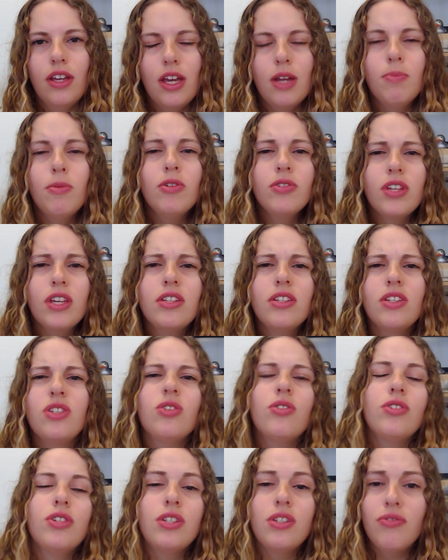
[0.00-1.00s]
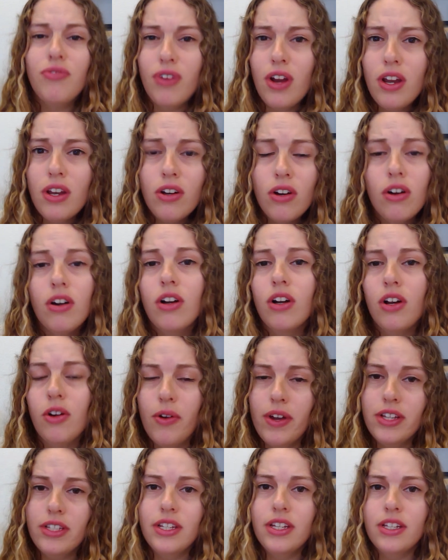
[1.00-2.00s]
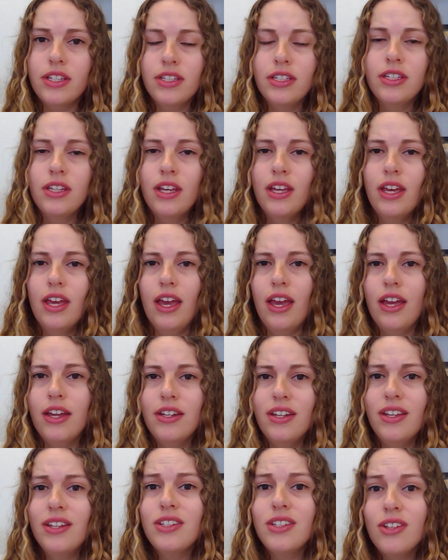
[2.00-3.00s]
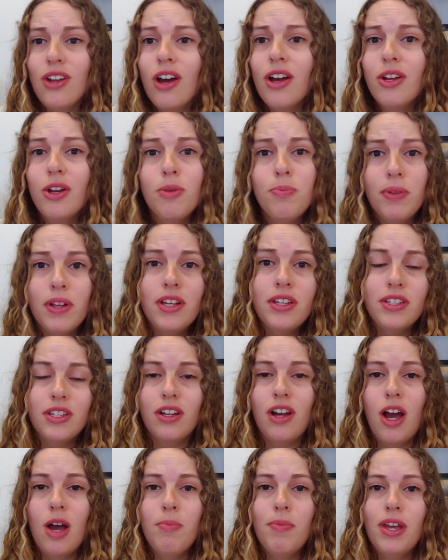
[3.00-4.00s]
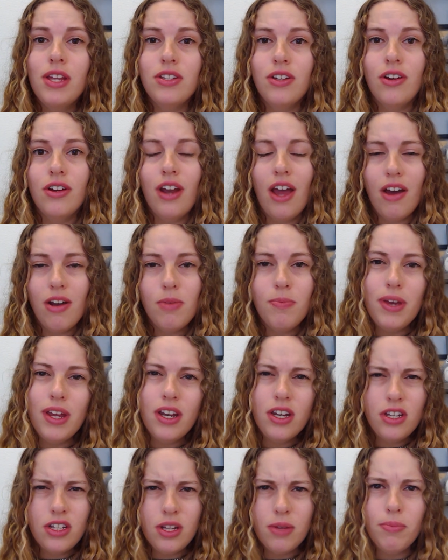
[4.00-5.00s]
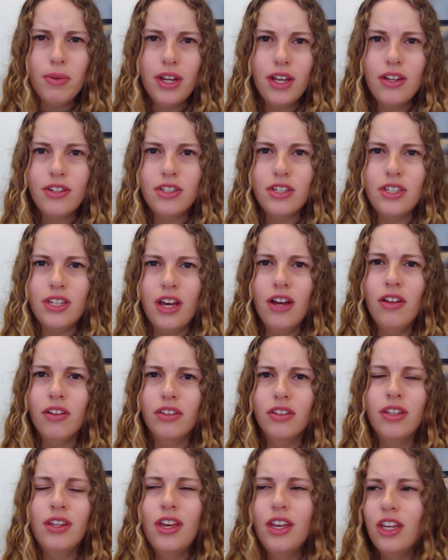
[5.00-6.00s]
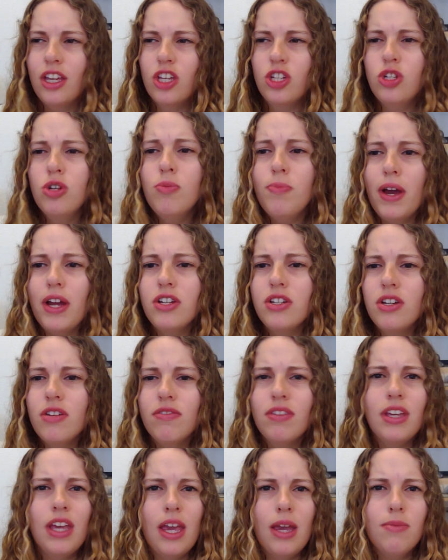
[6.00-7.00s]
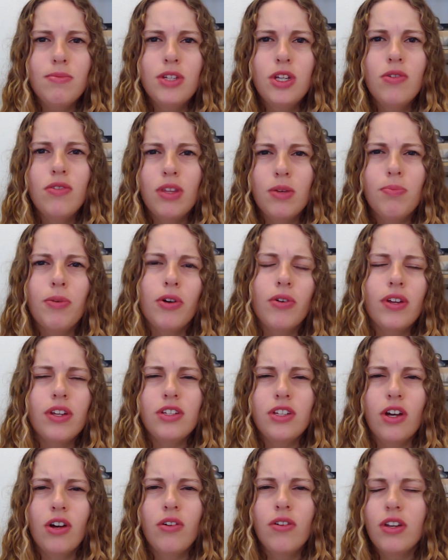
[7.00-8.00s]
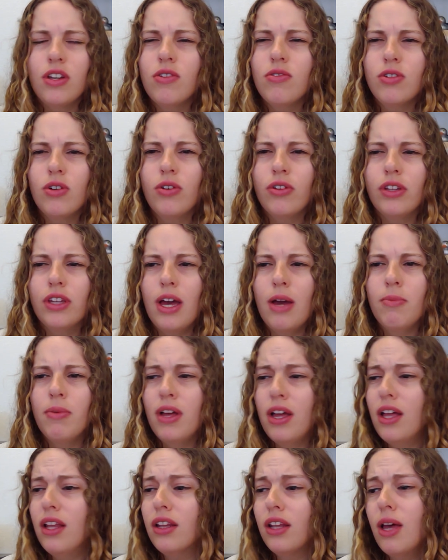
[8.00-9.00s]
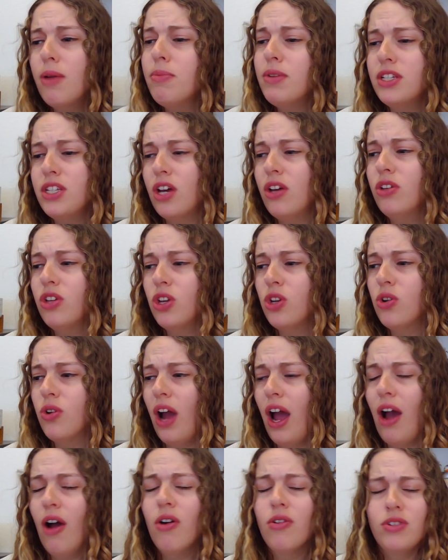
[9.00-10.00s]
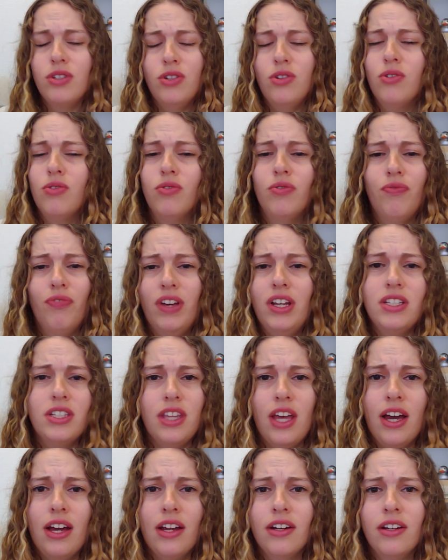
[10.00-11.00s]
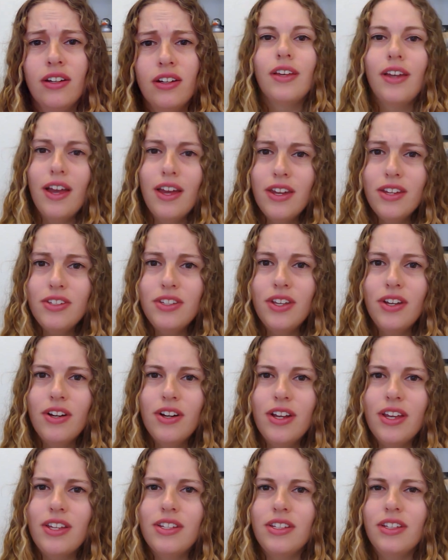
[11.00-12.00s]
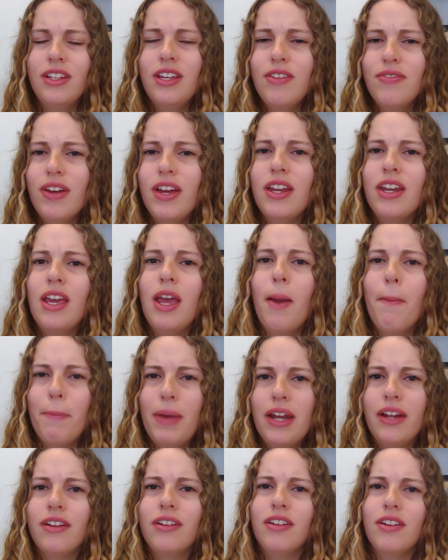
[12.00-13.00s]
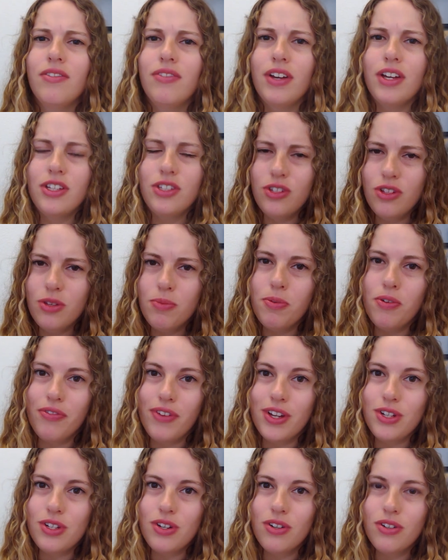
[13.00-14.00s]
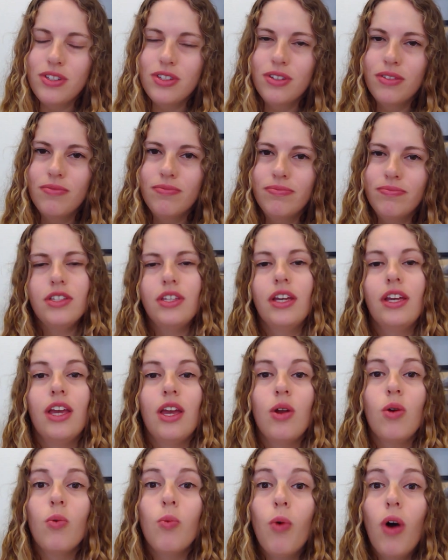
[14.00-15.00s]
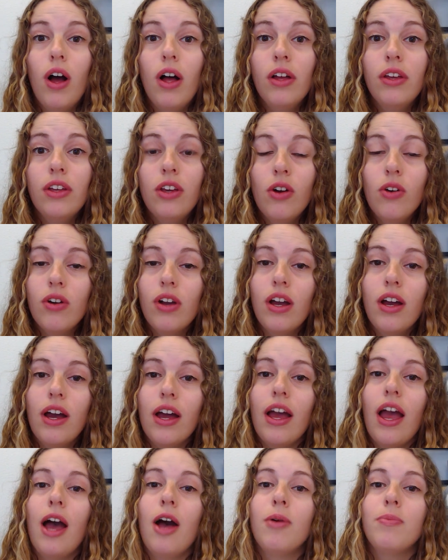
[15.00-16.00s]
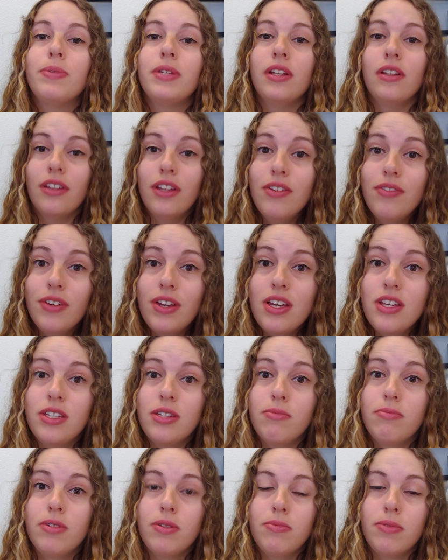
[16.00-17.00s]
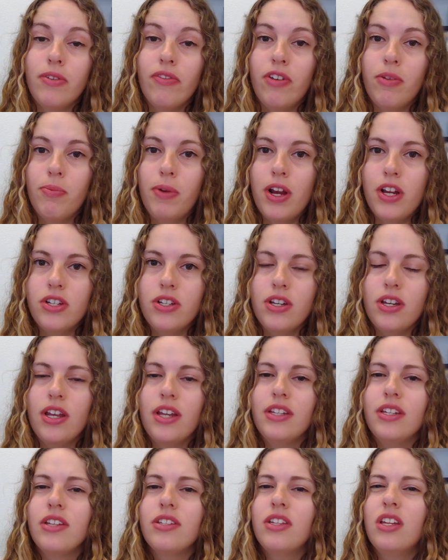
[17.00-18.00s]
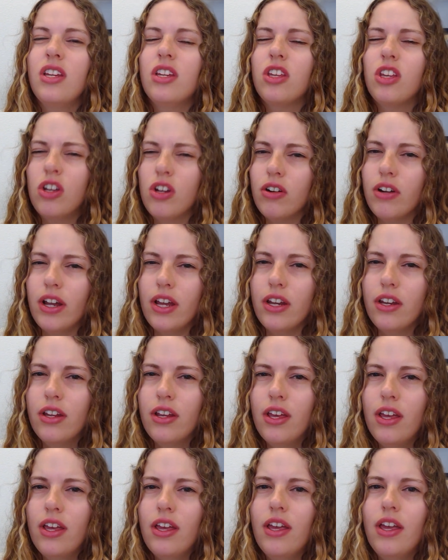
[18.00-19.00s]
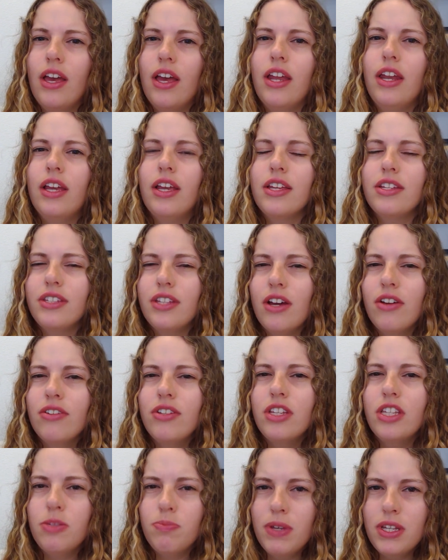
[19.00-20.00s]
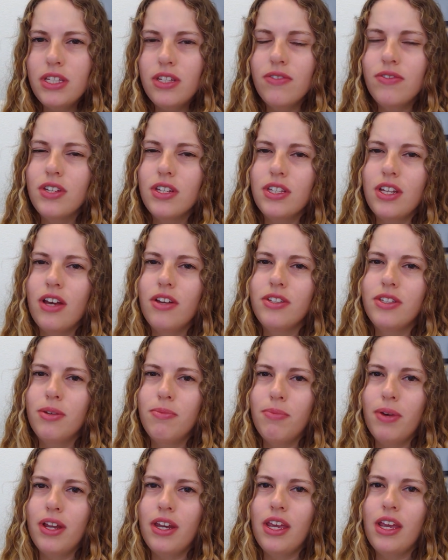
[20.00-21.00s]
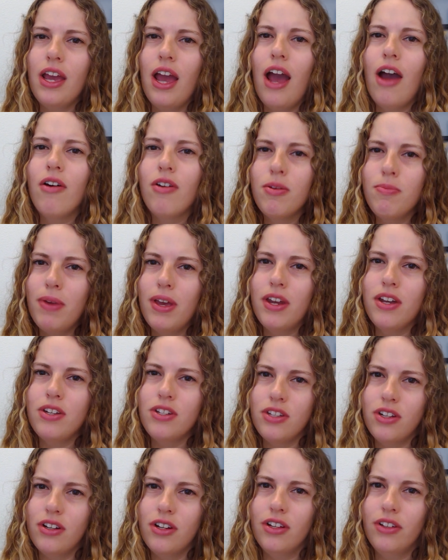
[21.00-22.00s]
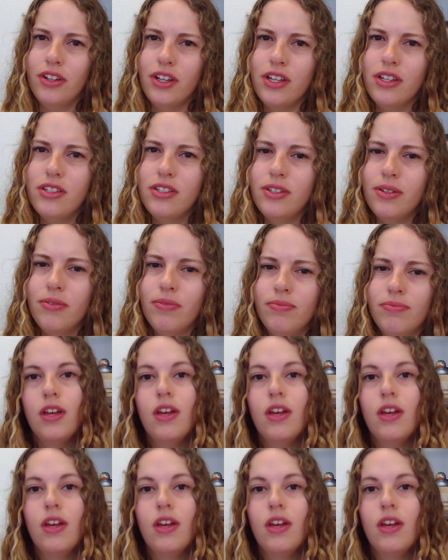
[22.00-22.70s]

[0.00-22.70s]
In most cases, you're just a friend or an acquaintance, and it's not your place to comment on how to manage somebody else's health. Could you imagine if they came to you with a broken toe and you told them, let me tell you how to fix that? The guidance here is leave any medical advice to the professionals. Second, while yoga helps alleviate symptoms of depression, it doesn't cure it. And it can sound dismissive to tell somebody how to manage their illness.